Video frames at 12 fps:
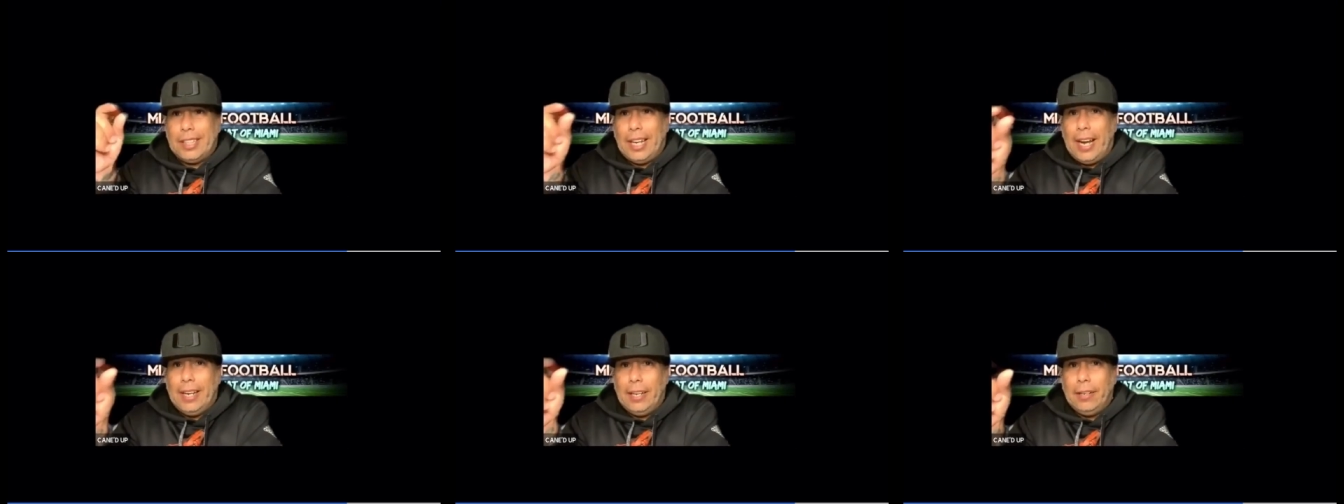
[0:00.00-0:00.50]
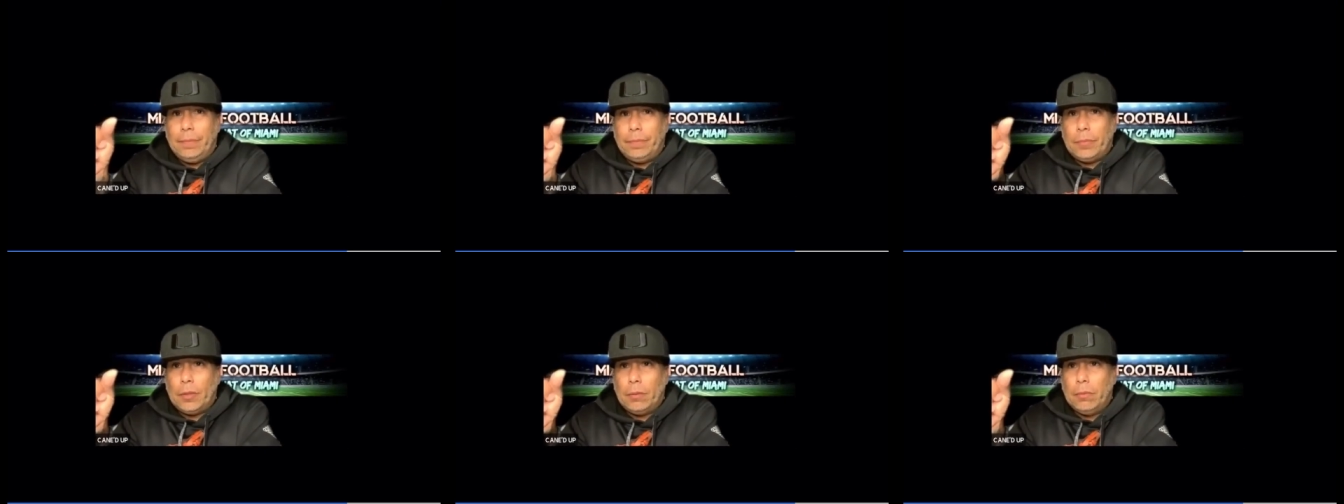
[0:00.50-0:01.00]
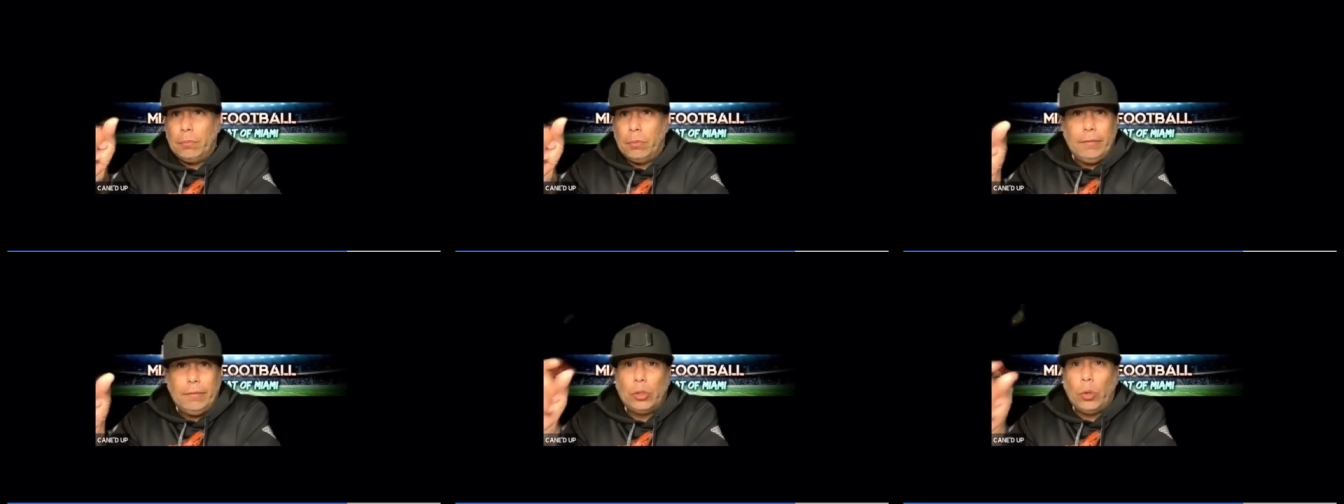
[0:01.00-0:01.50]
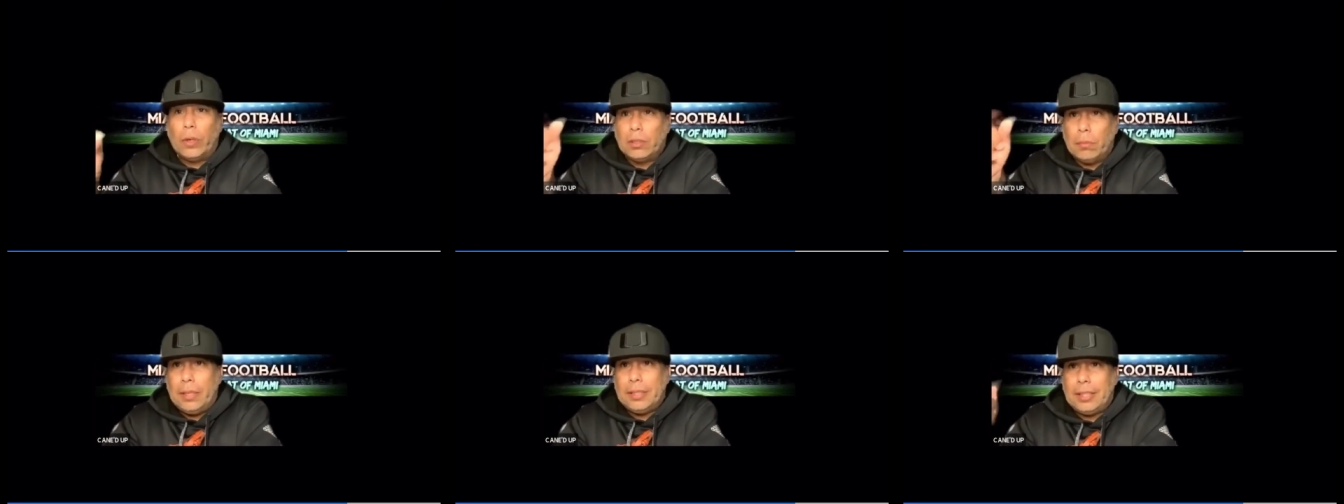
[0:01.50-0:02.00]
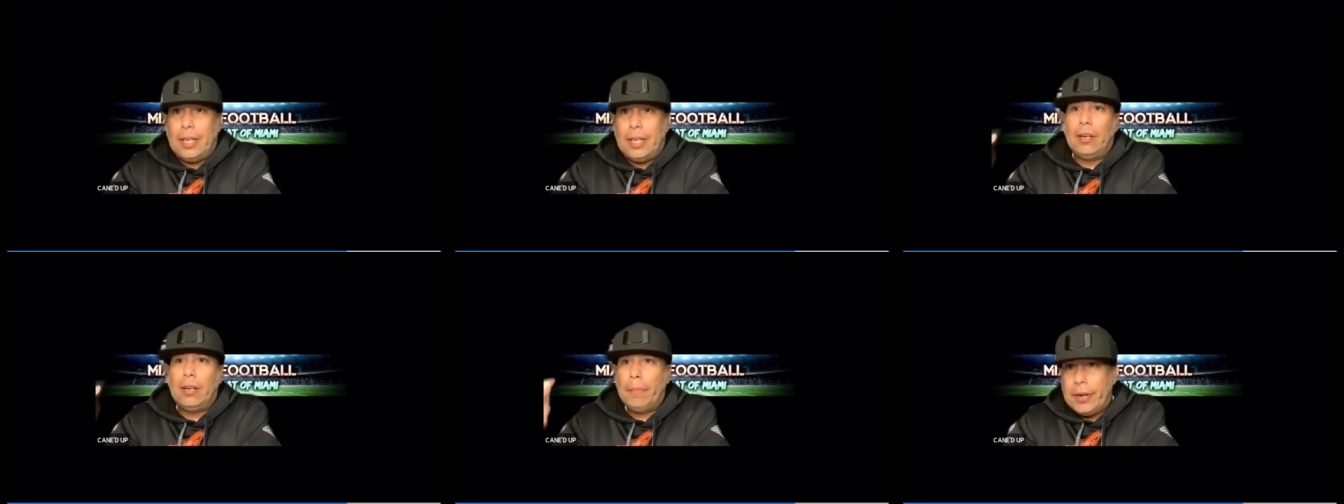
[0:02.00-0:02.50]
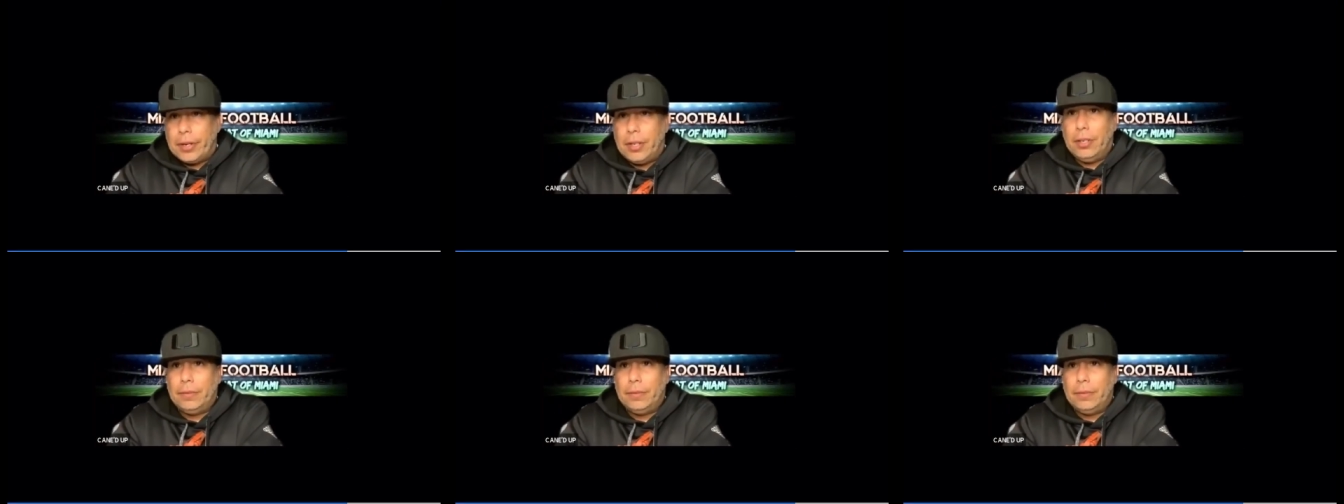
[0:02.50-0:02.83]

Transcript: end, Brevin Jordan's the best tight end in America.